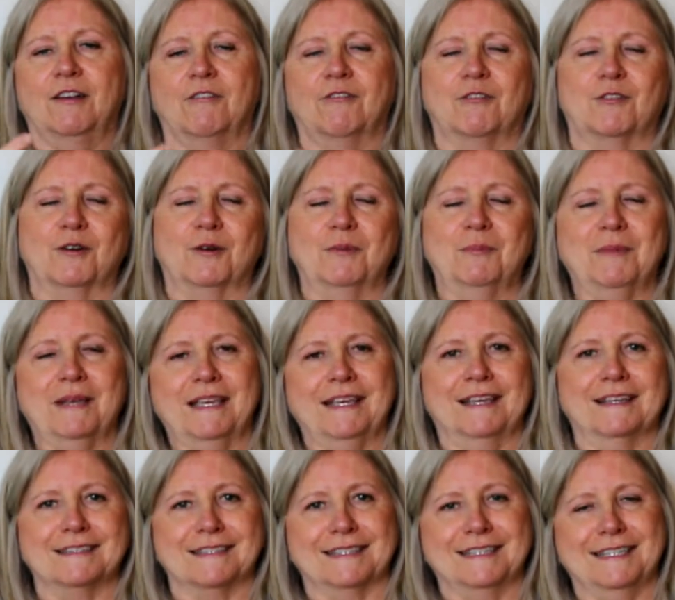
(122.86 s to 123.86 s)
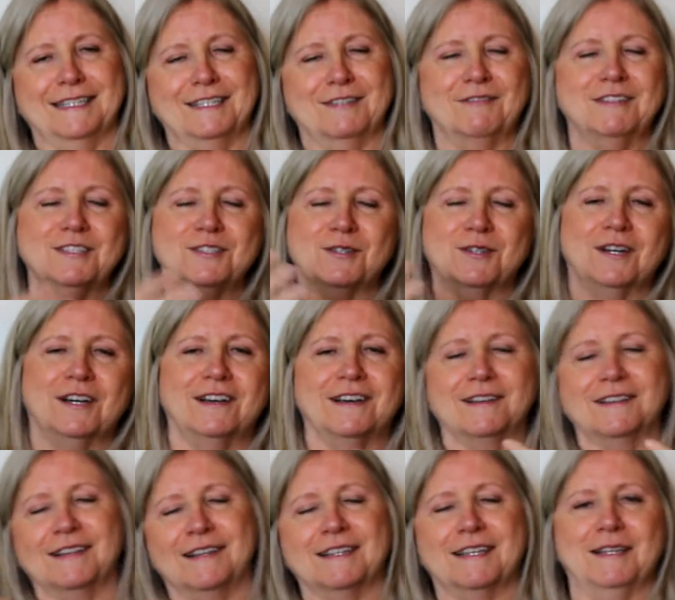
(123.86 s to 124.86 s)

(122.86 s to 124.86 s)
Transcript: for me as an individual,